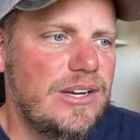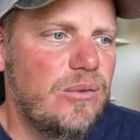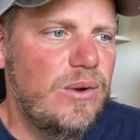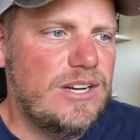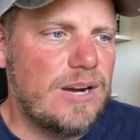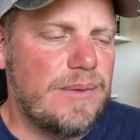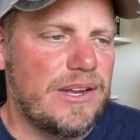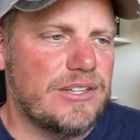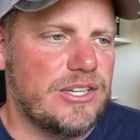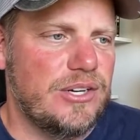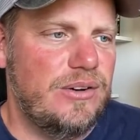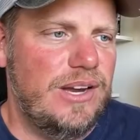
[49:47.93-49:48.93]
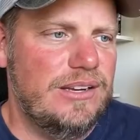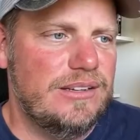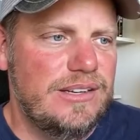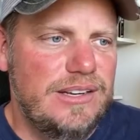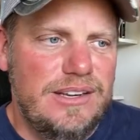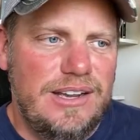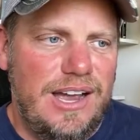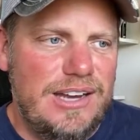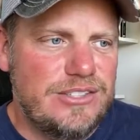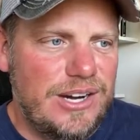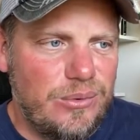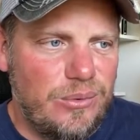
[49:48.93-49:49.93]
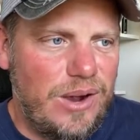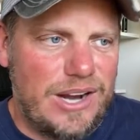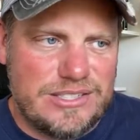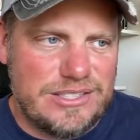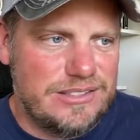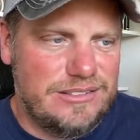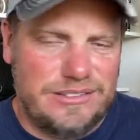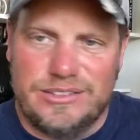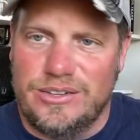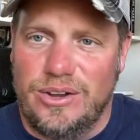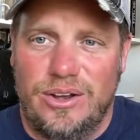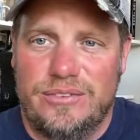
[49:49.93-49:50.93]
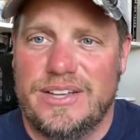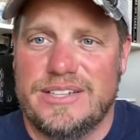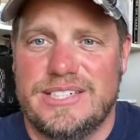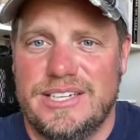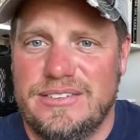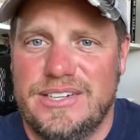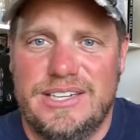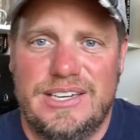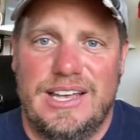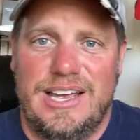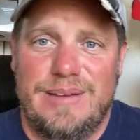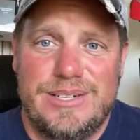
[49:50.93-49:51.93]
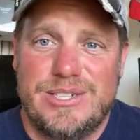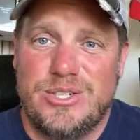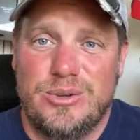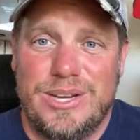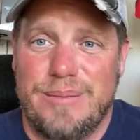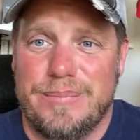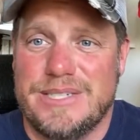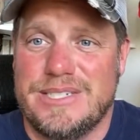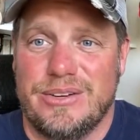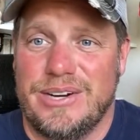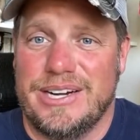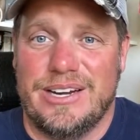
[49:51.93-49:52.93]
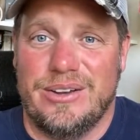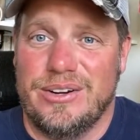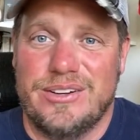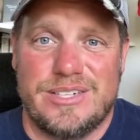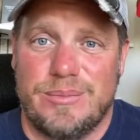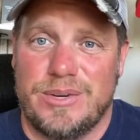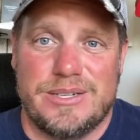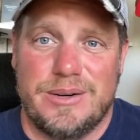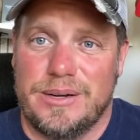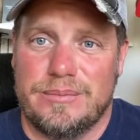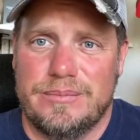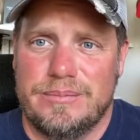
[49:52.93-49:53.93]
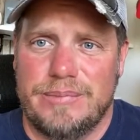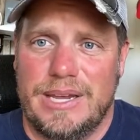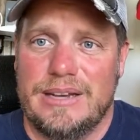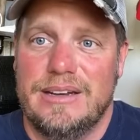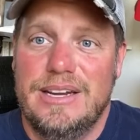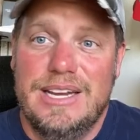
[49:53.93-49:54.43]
We talked about this, Joe. I, I try to watch golf on T V. I'm just too damn busy right now. During summer strike, bad.